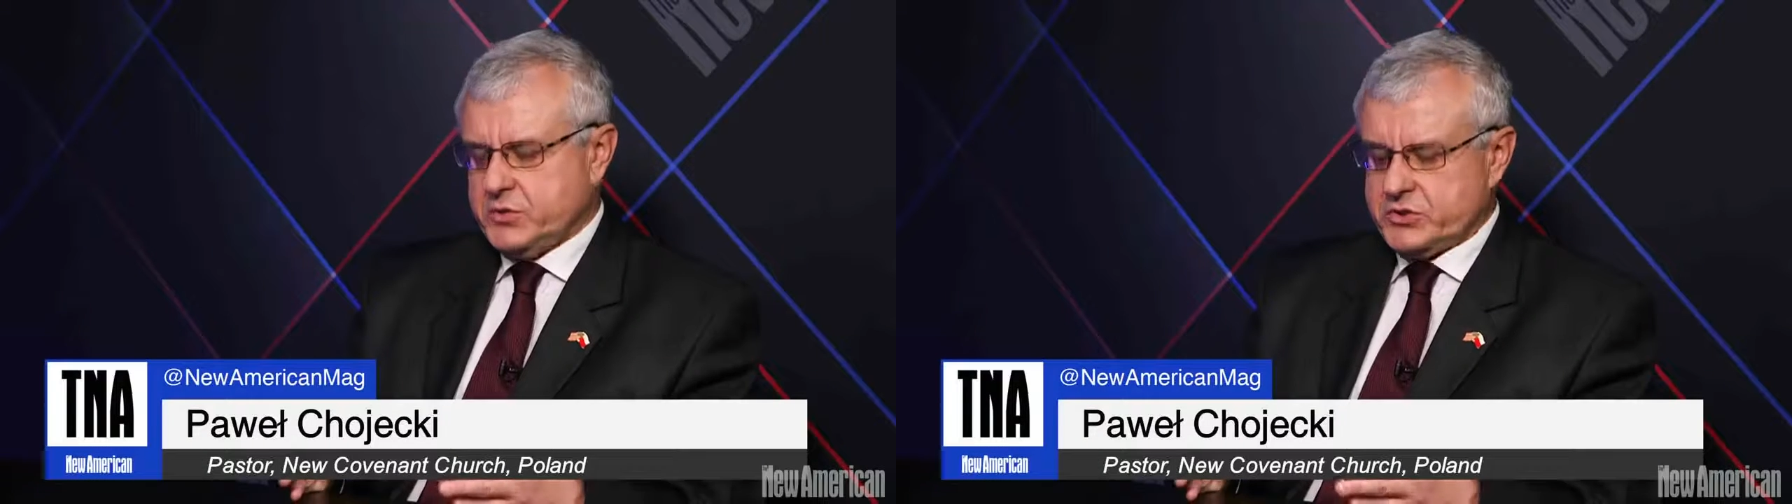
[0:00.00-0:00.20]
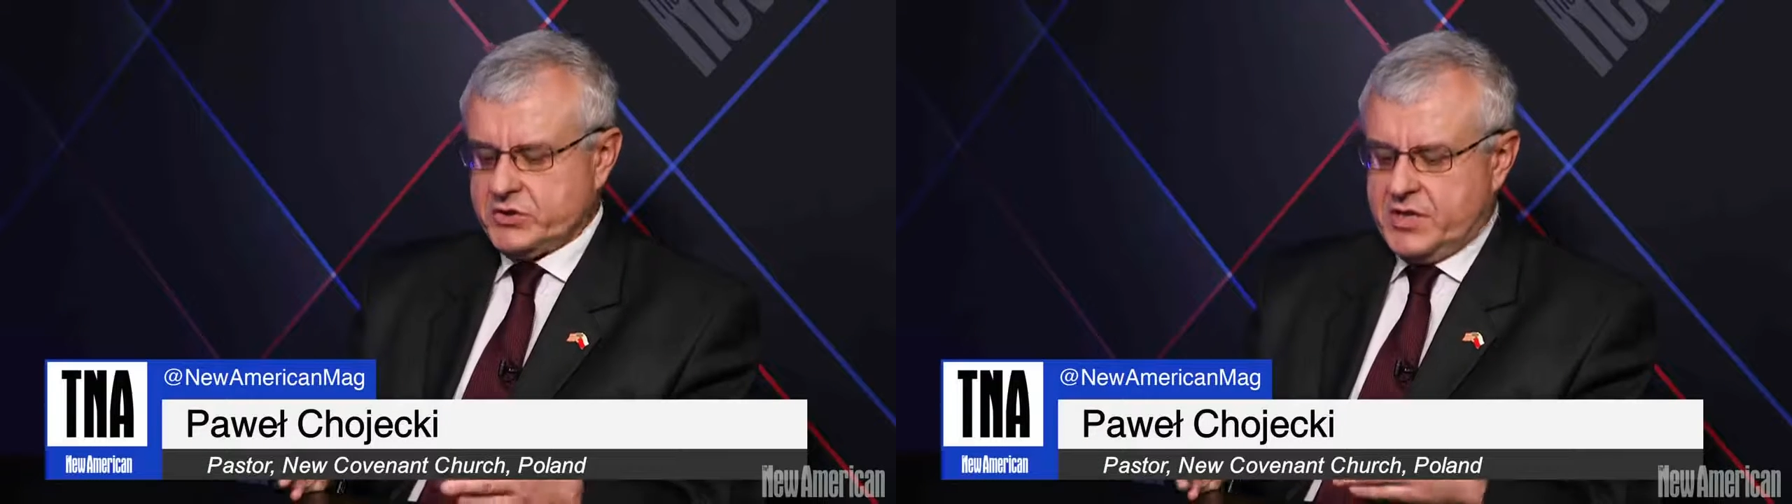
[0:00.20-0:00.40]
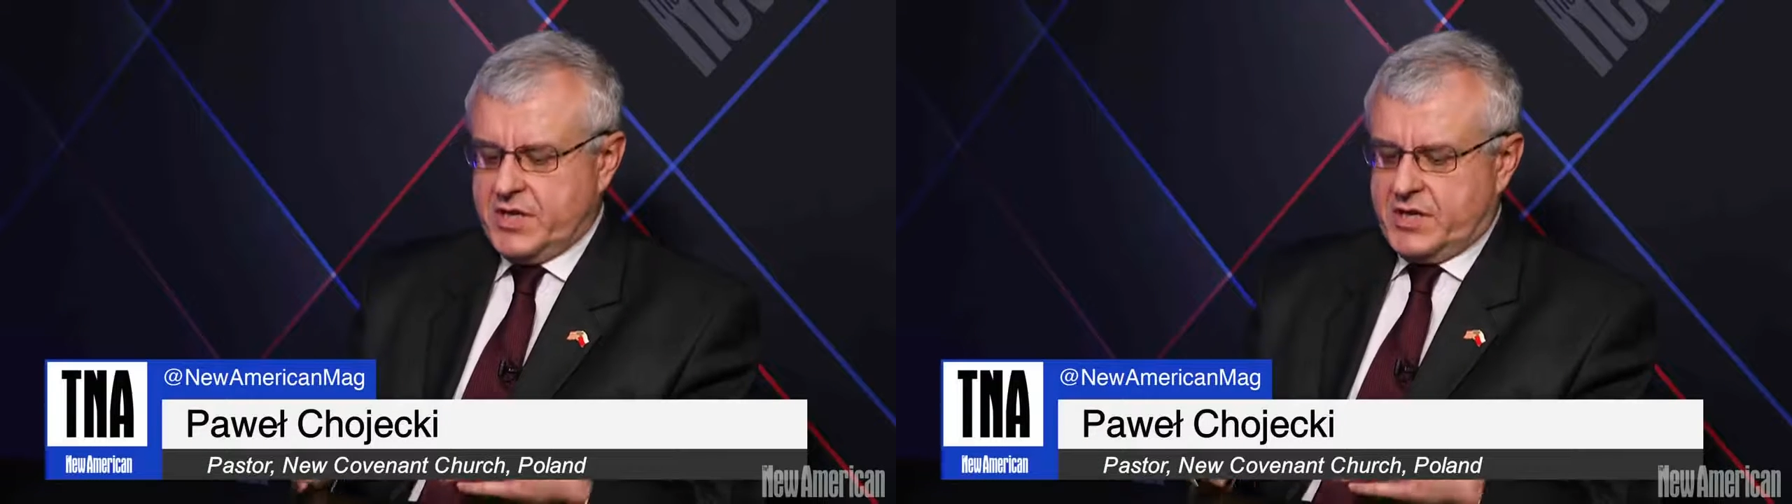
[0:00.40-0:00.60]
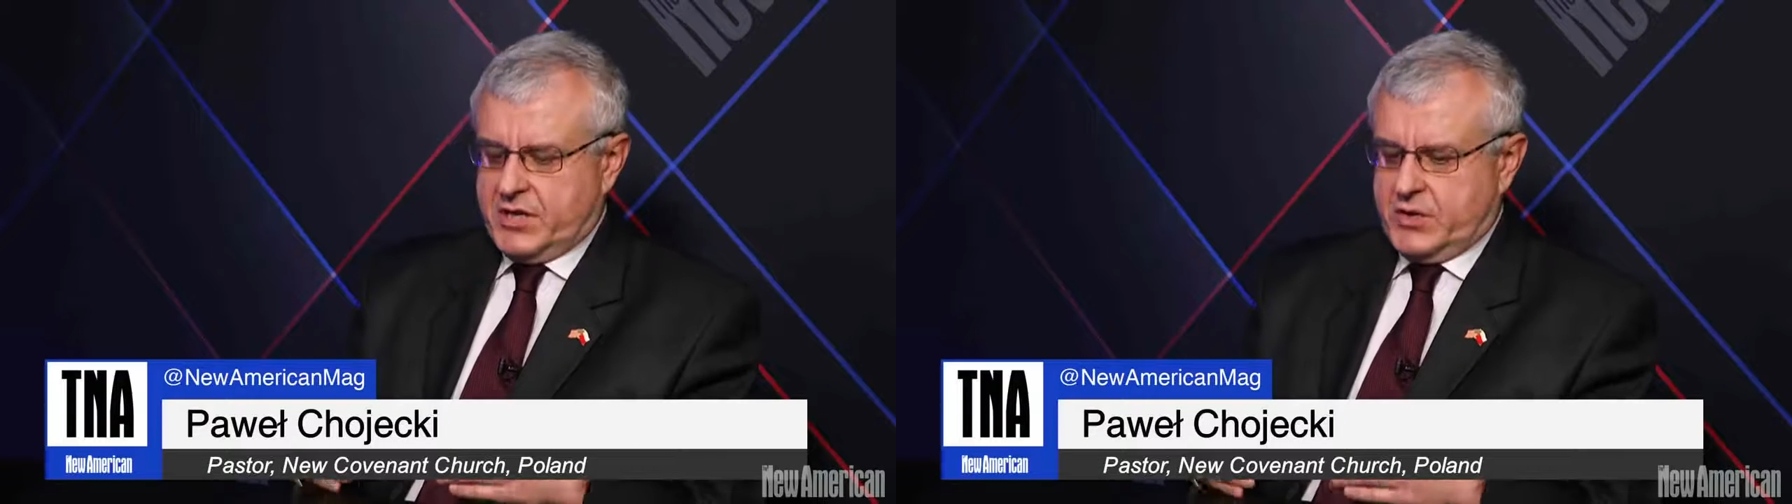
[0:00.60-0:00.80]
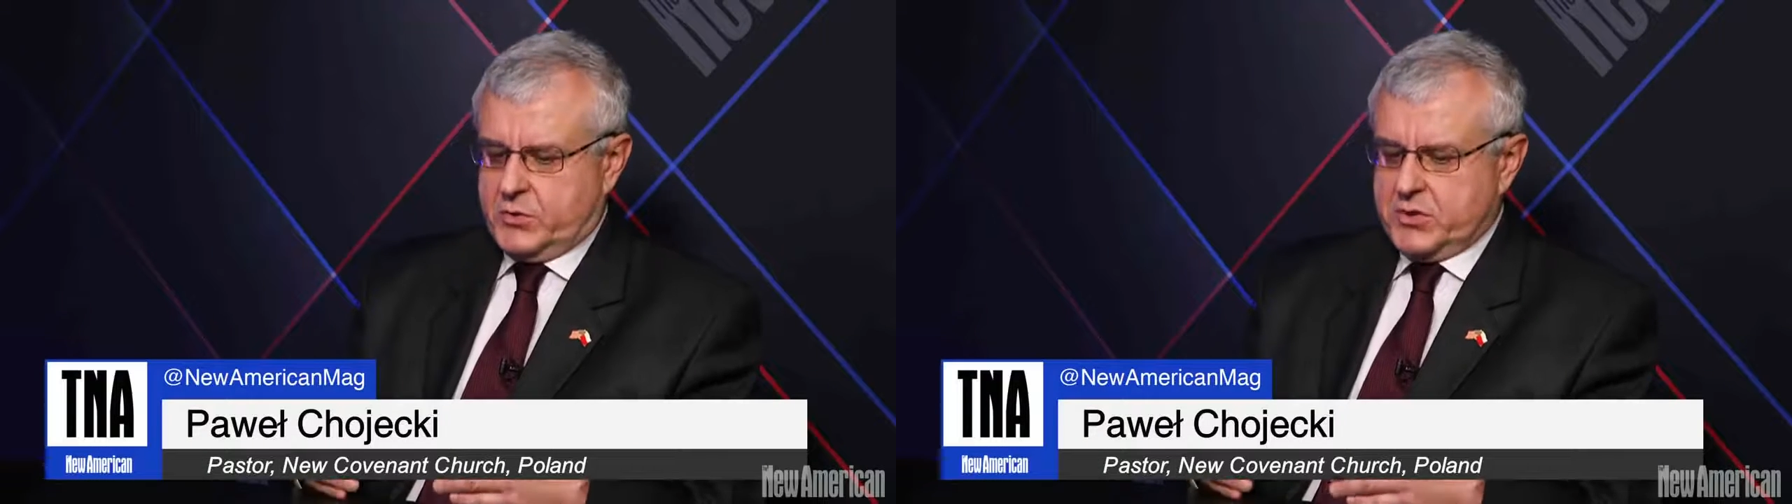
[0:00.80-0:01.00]
which
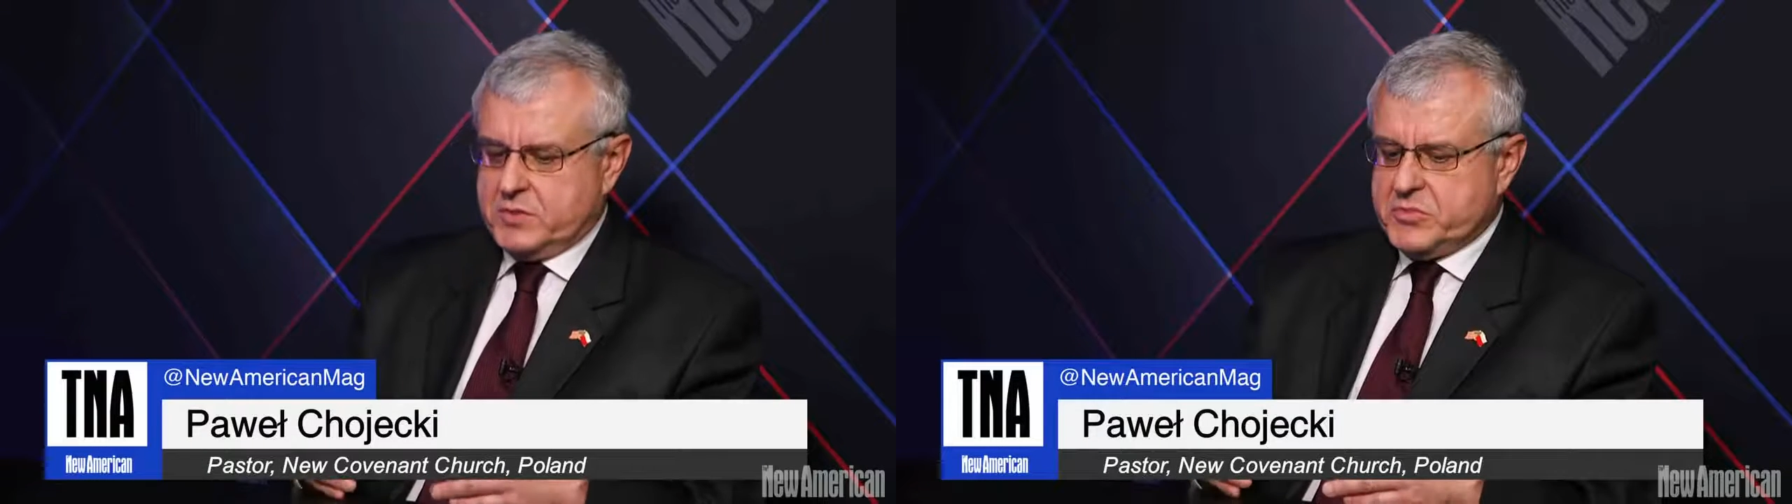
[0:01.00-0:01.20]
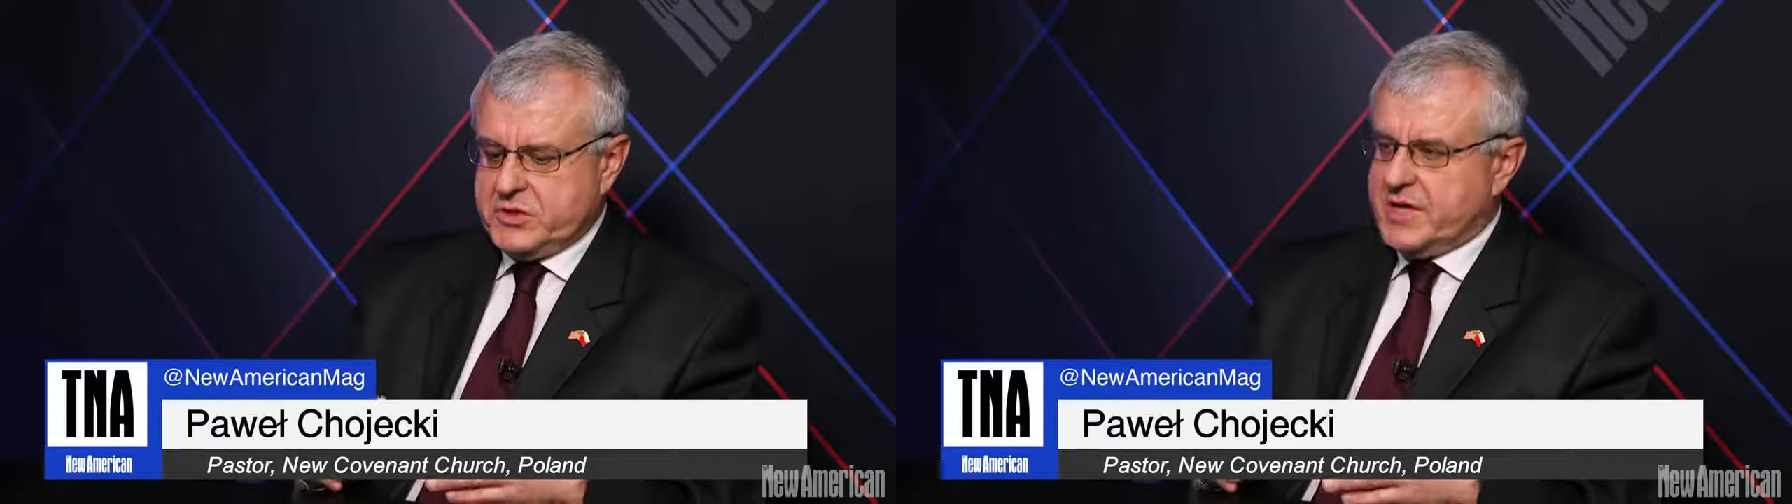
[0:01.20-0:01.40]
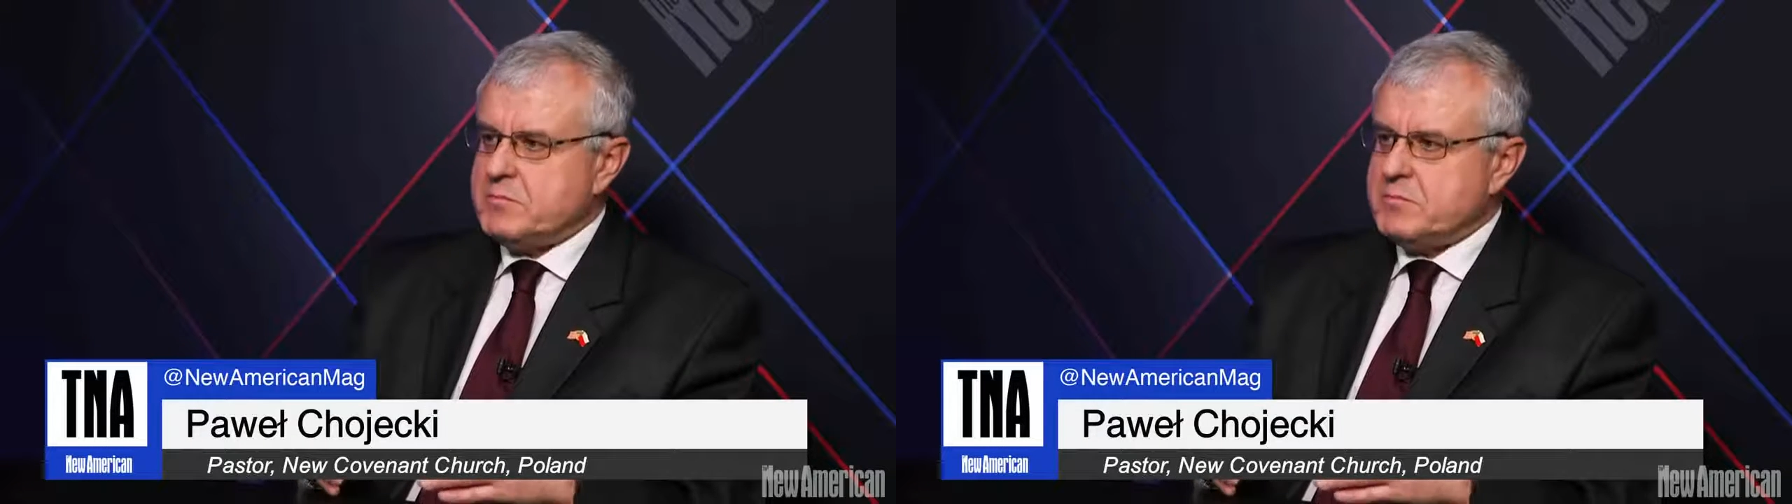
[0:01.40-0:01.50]
uh, will be